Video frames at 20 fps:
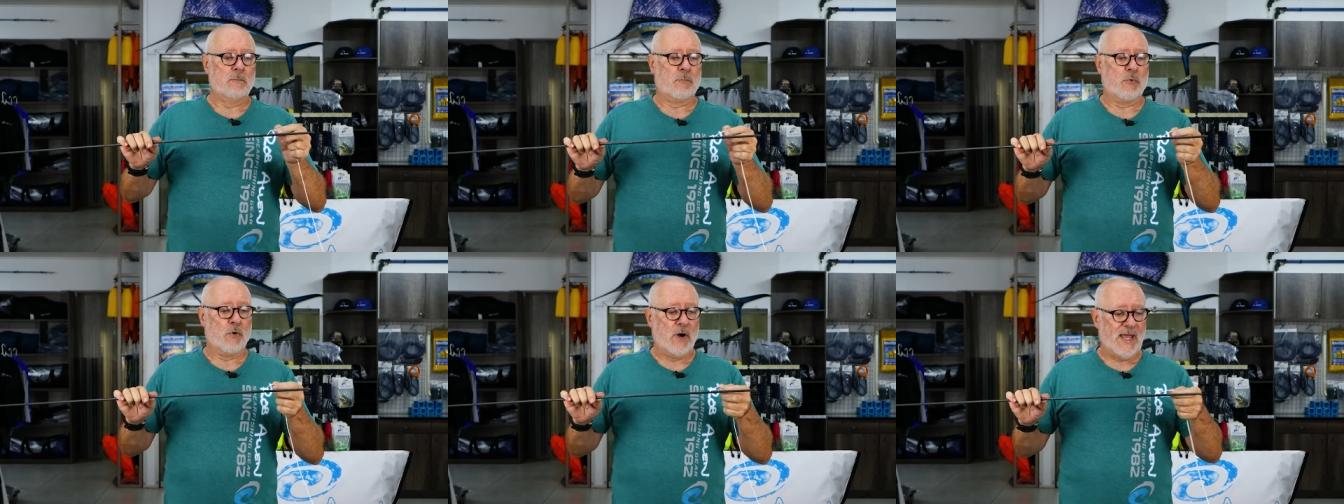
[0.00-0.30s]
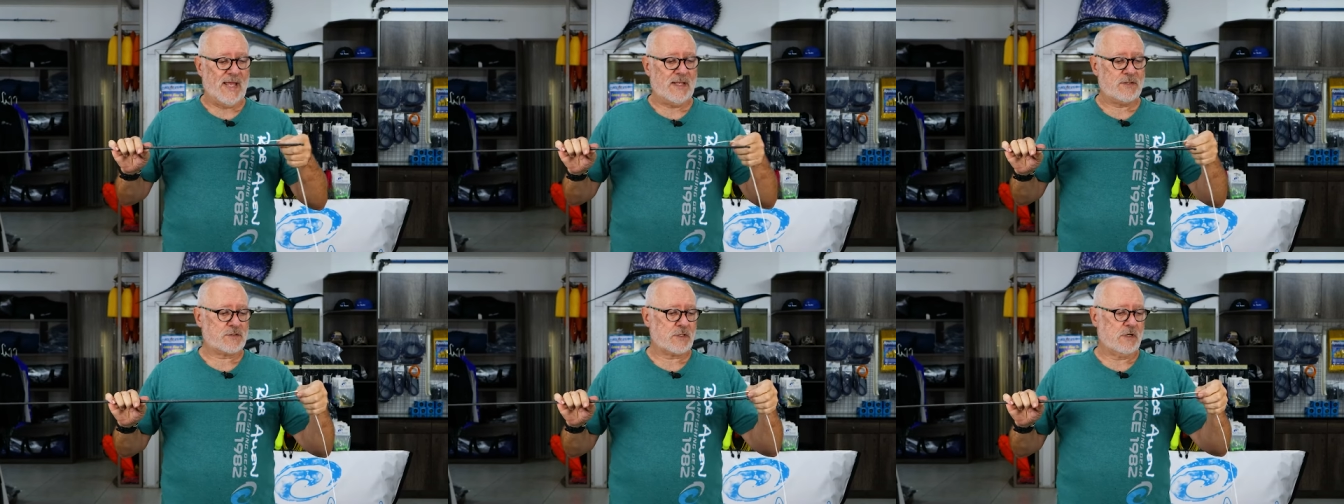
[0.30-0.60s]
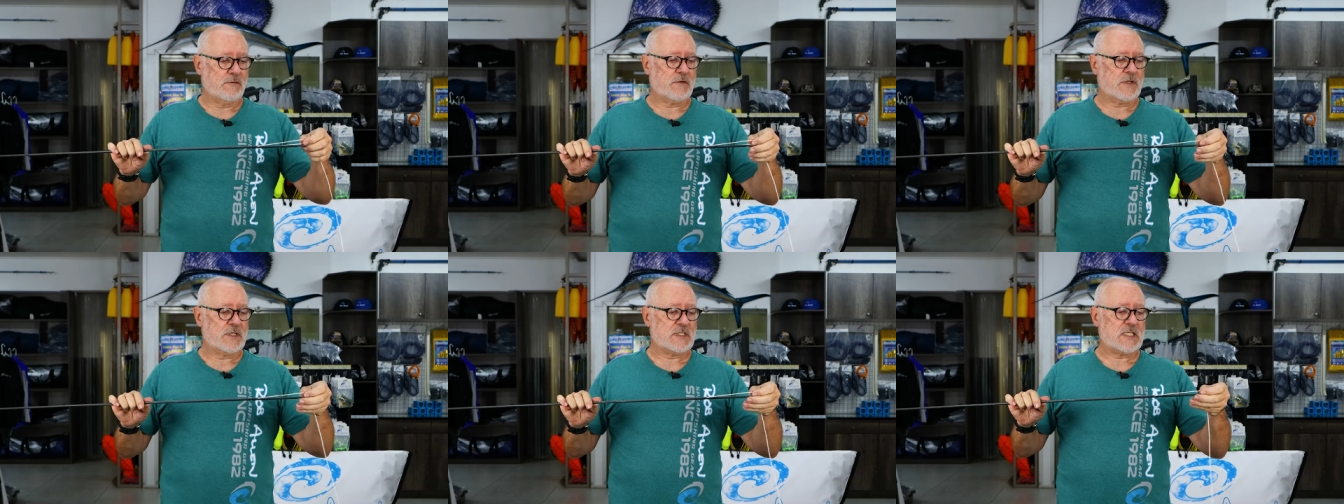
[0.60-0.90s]
brands
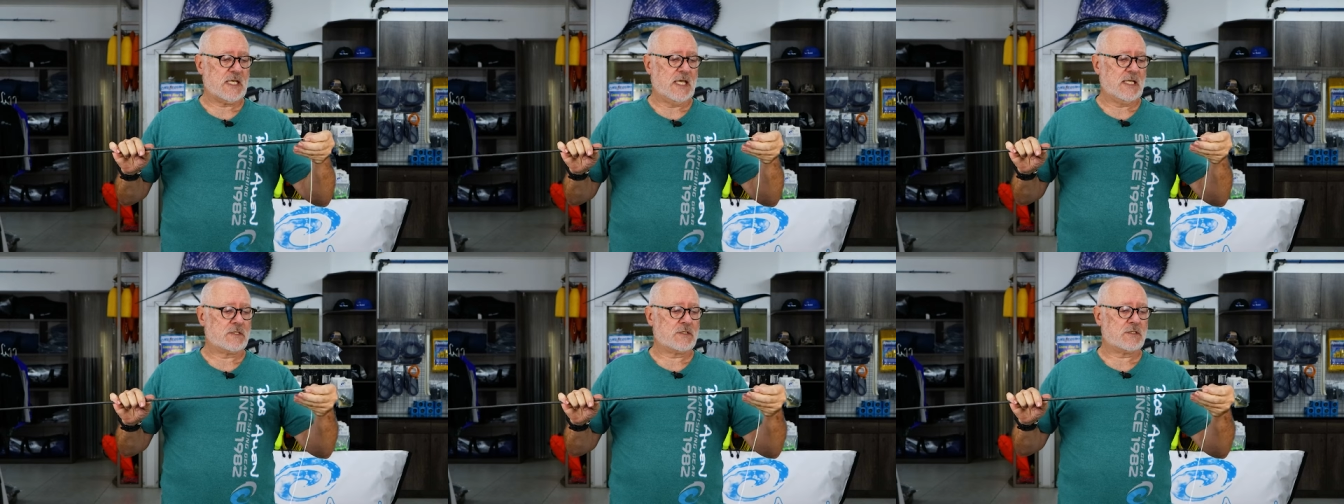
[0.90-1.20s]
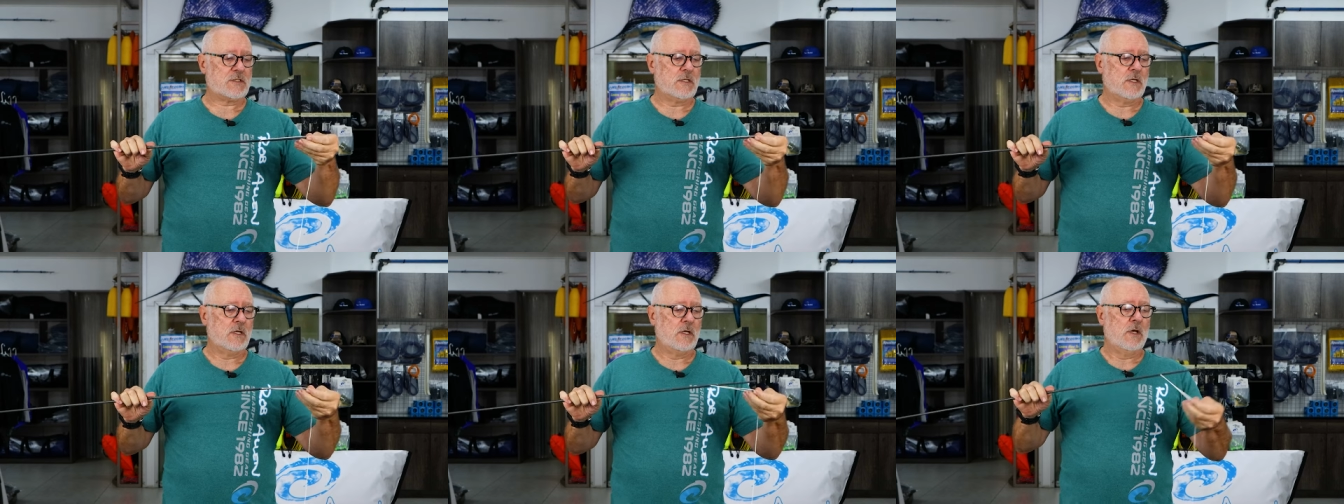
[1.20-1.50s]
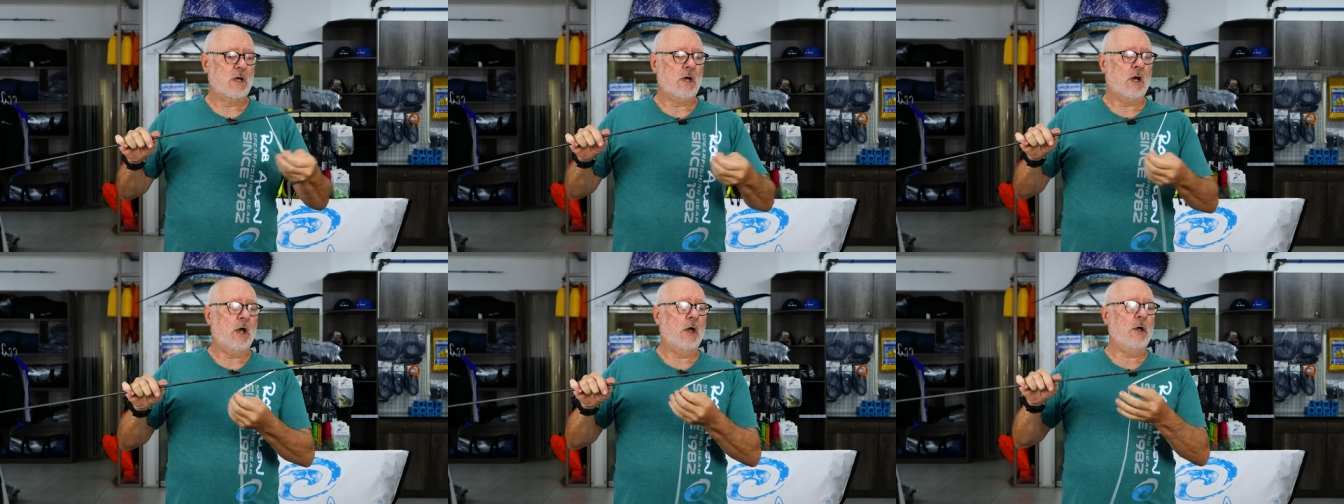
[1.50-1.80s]
of cassettes
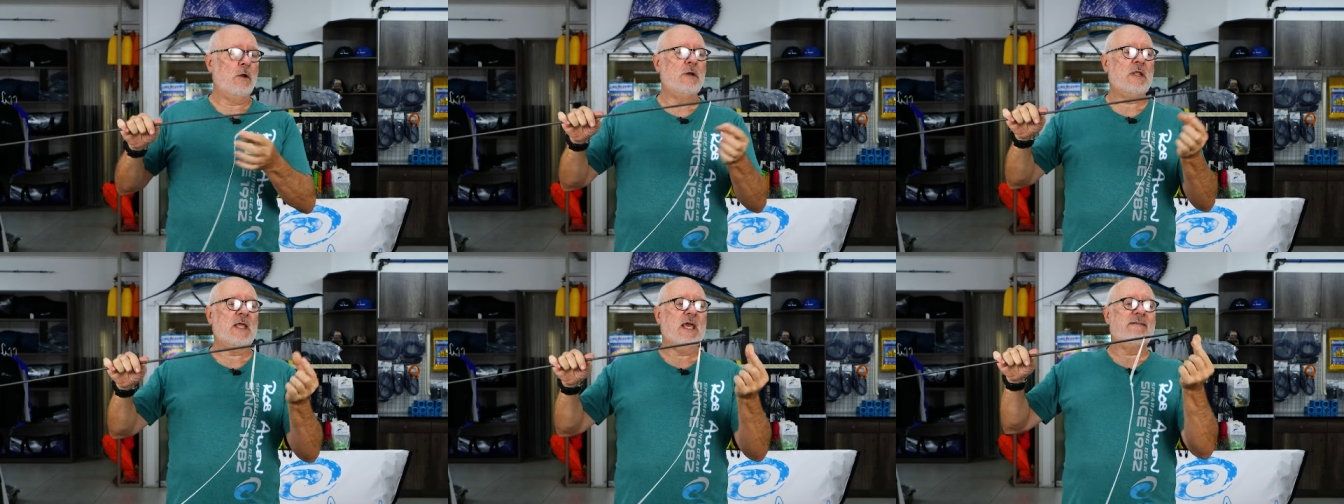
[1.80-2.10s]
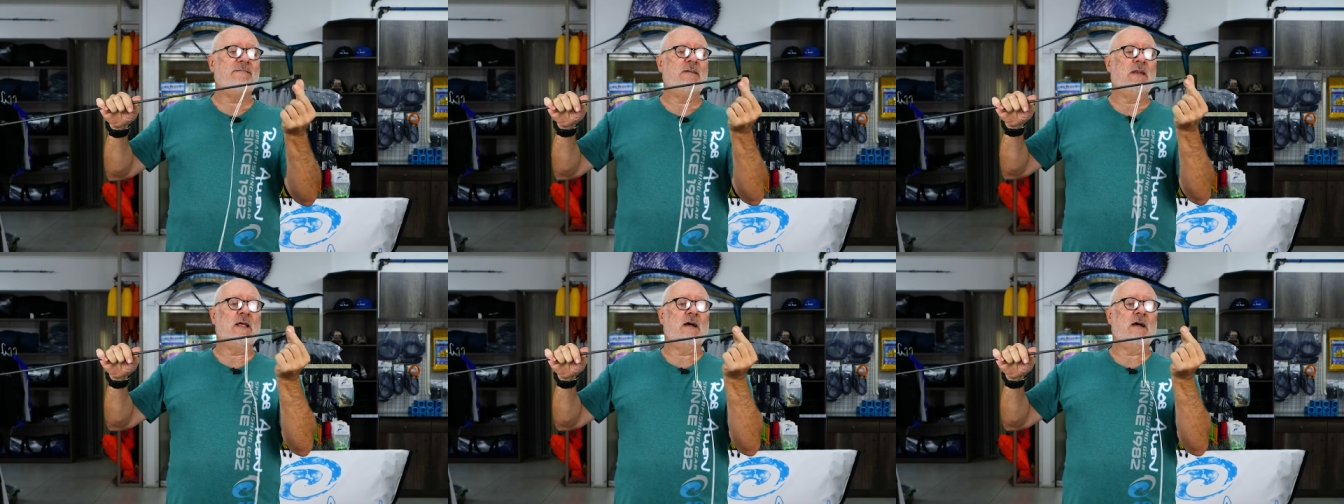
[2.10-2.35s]
only have